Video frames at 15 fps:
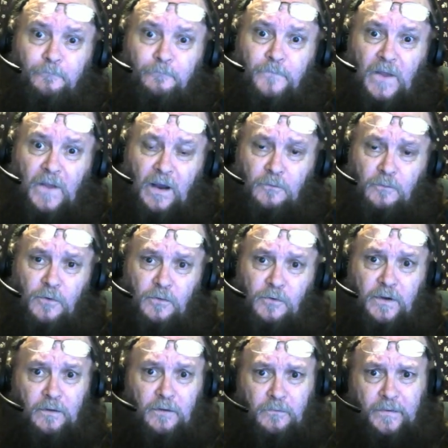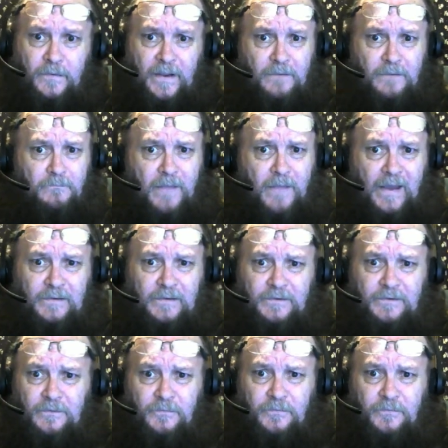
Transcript: I woke up with a massive